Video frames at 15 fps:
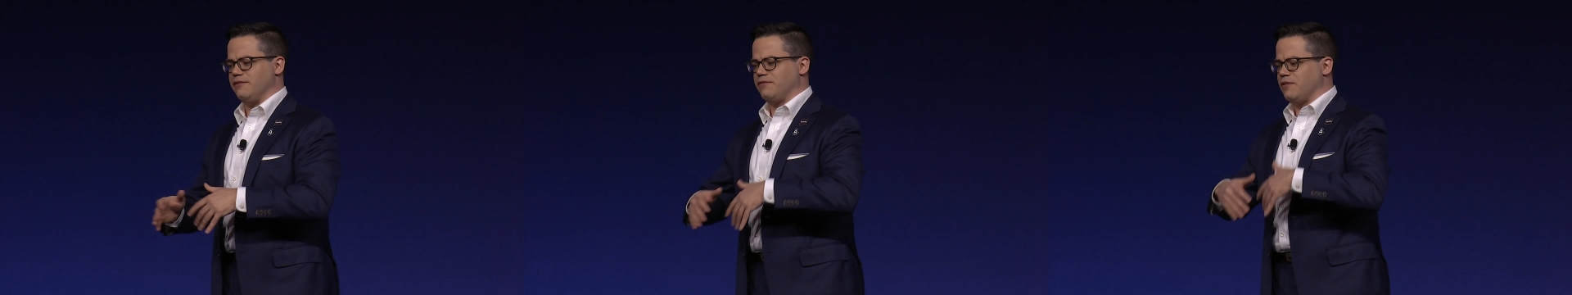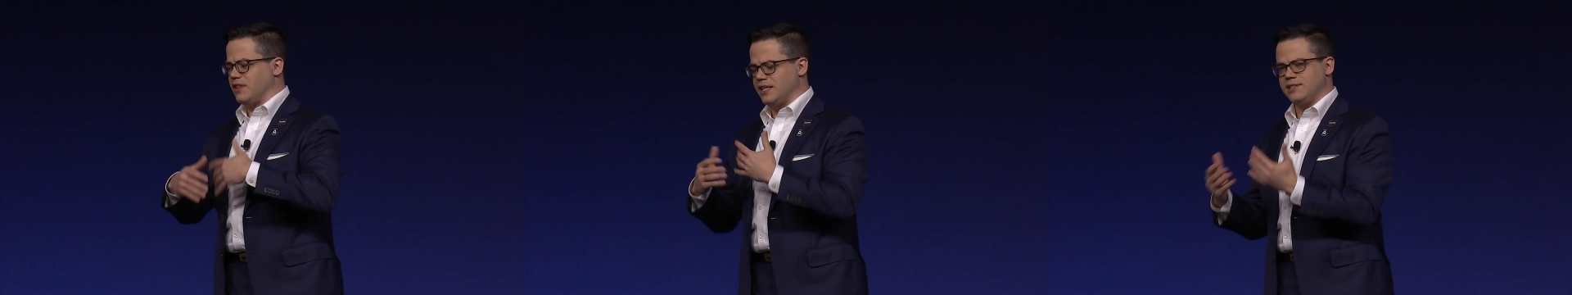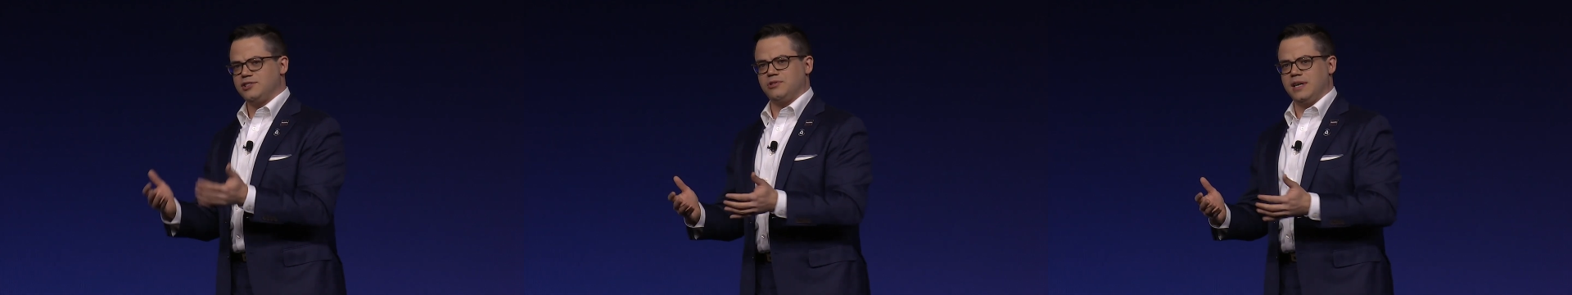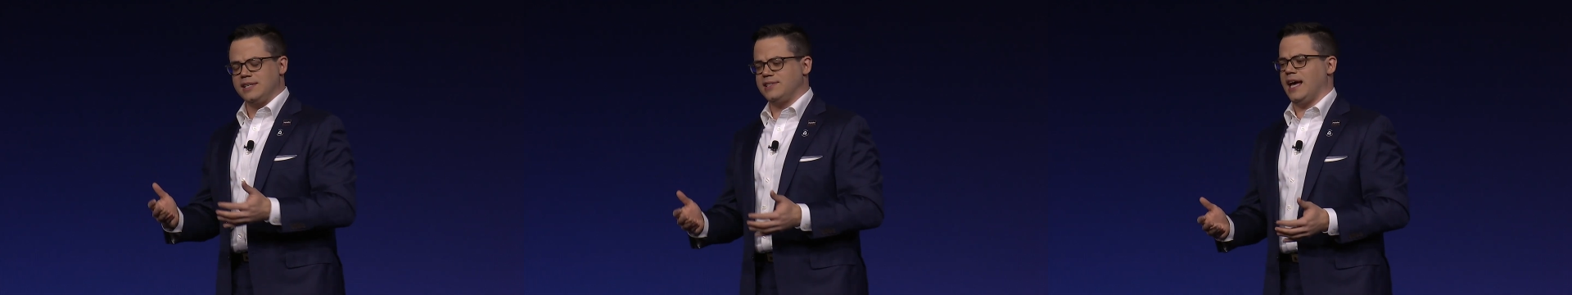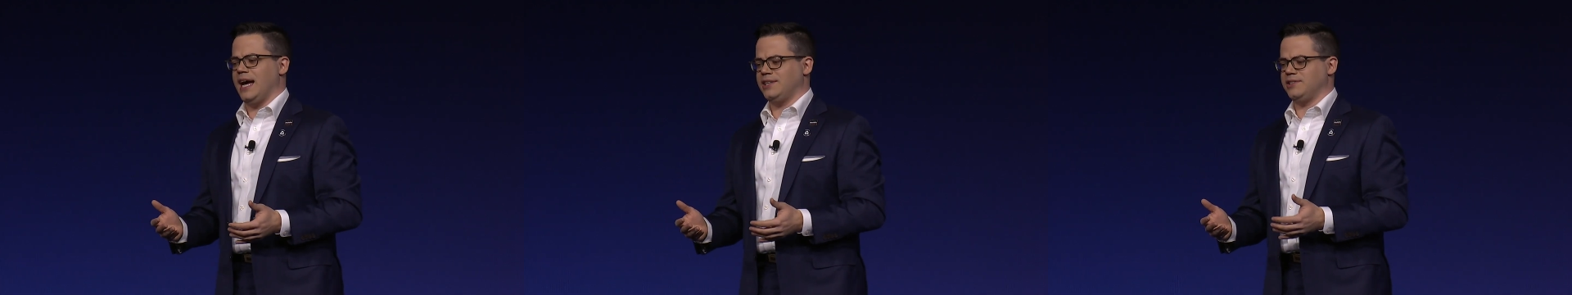for this
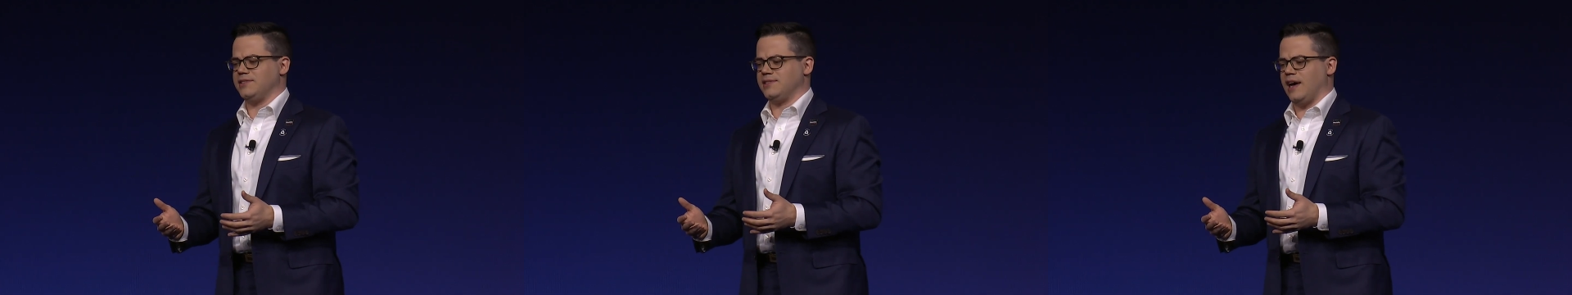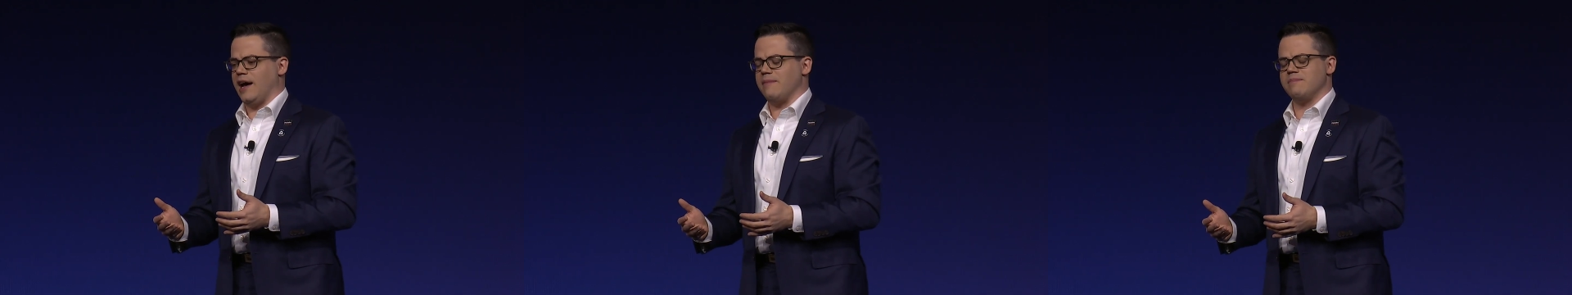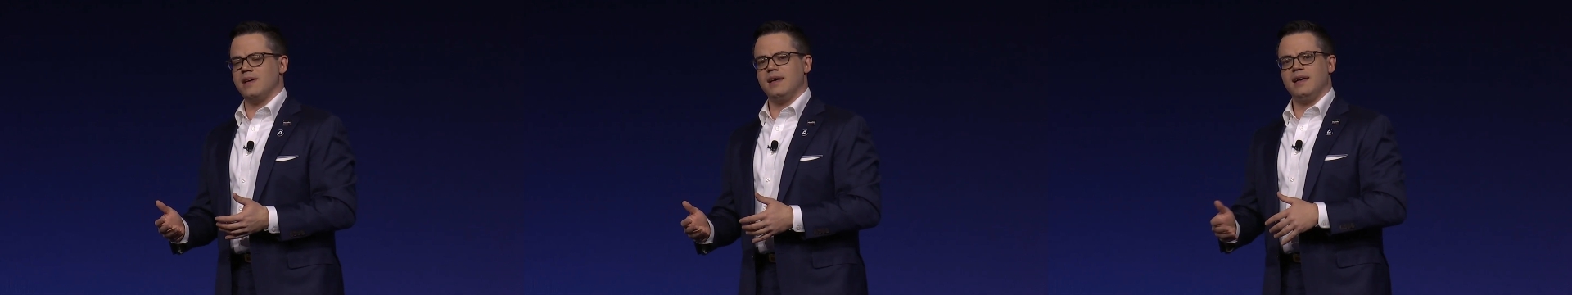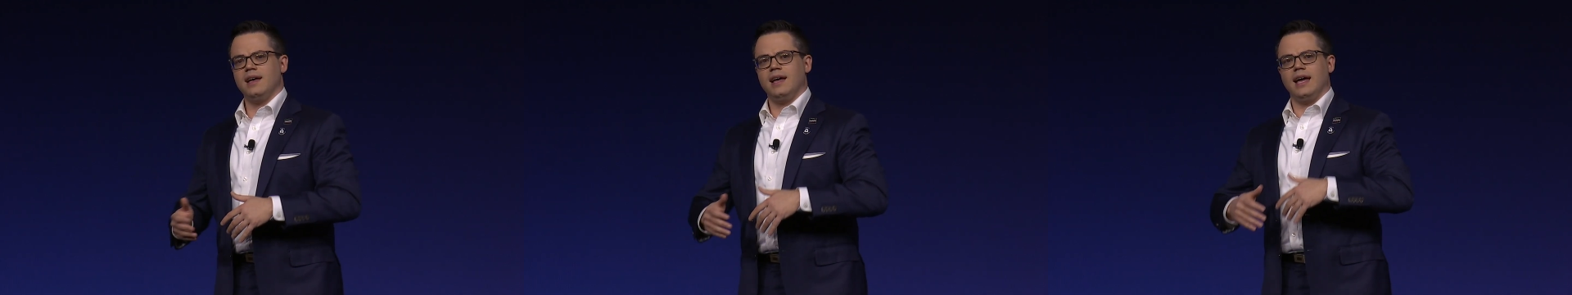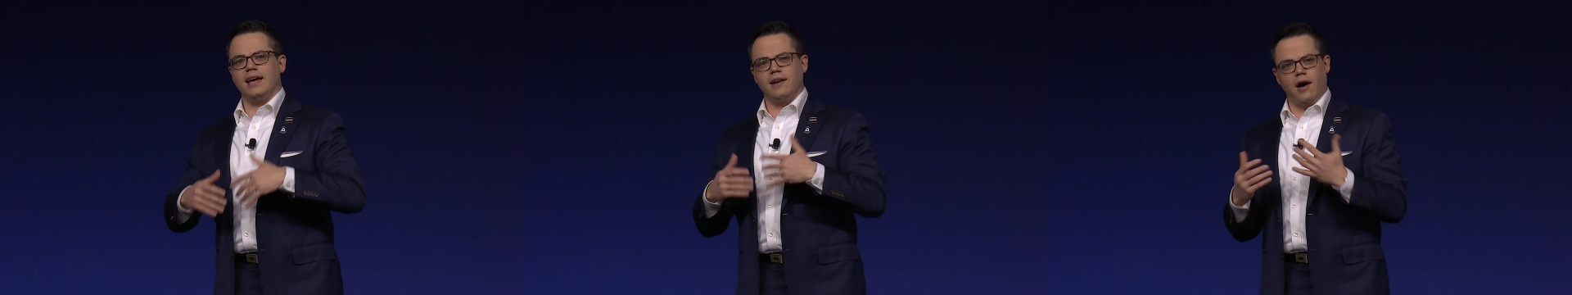transaction type
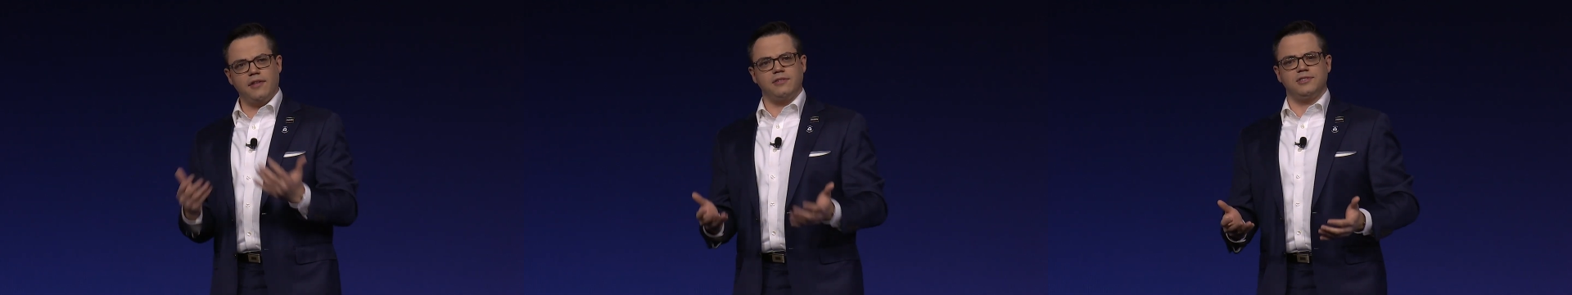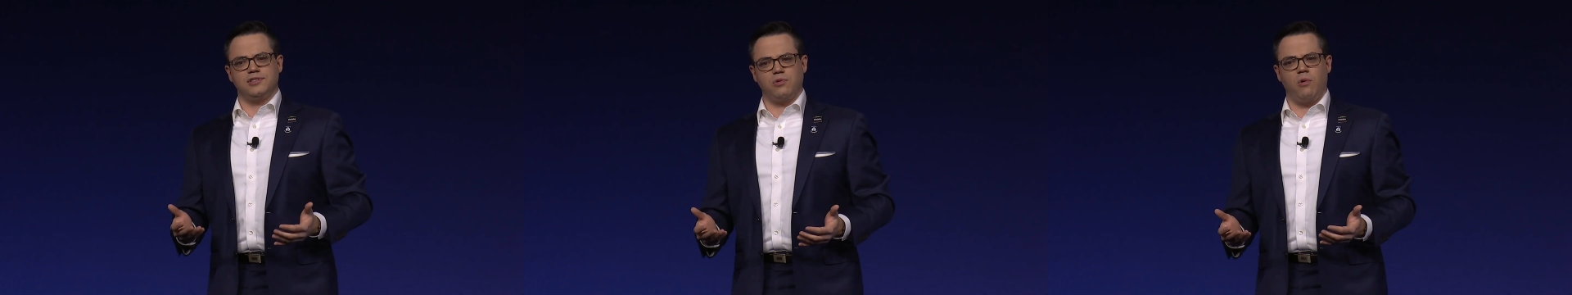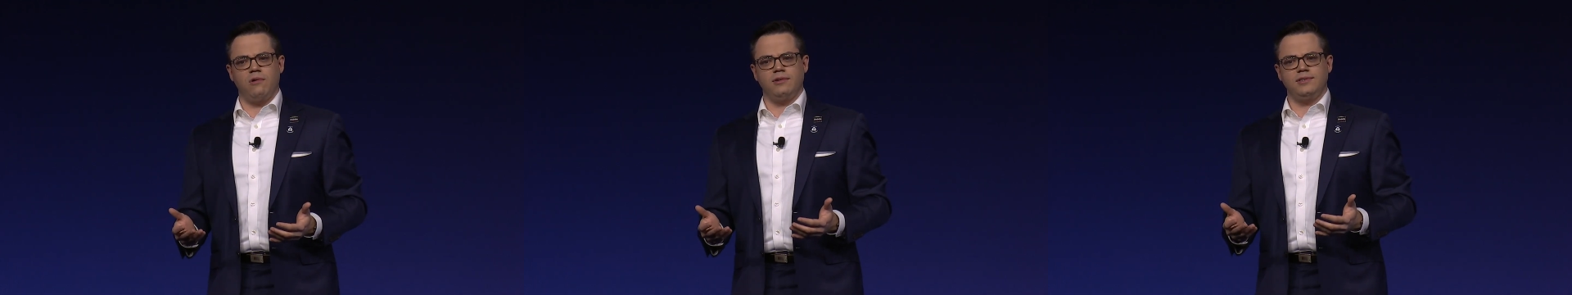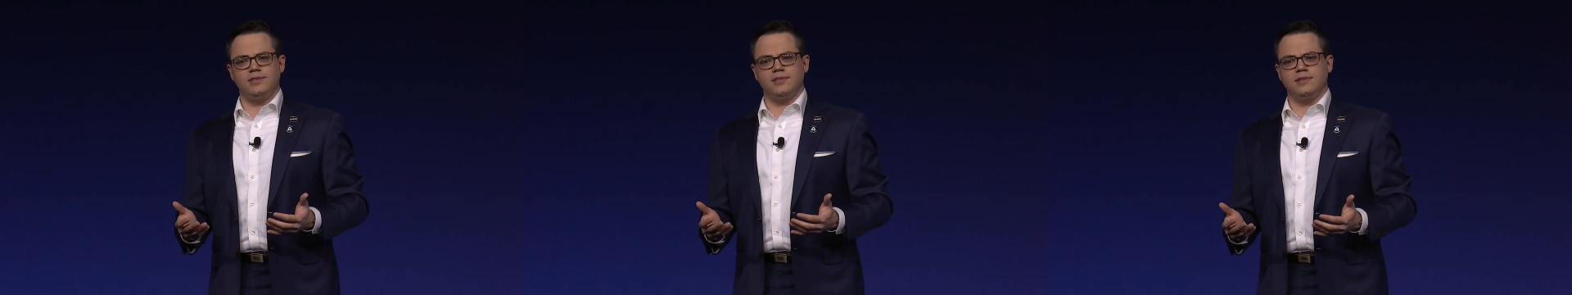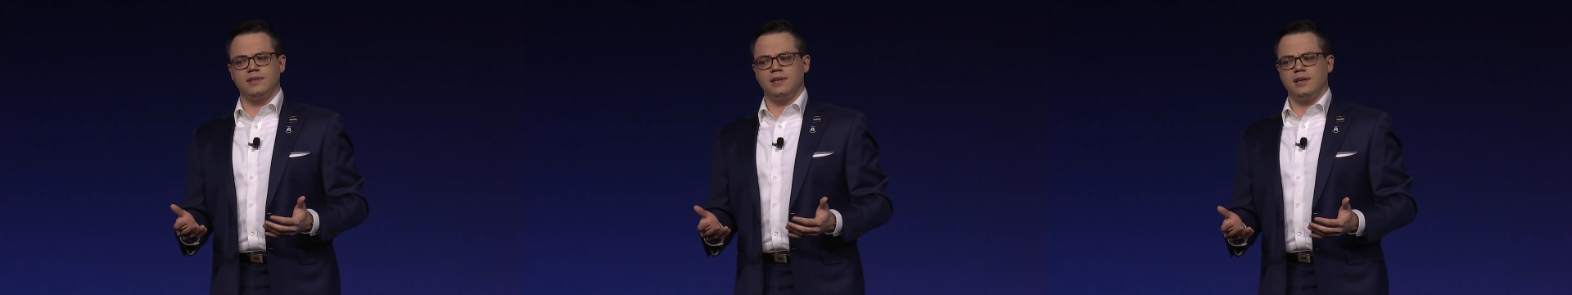in other stores,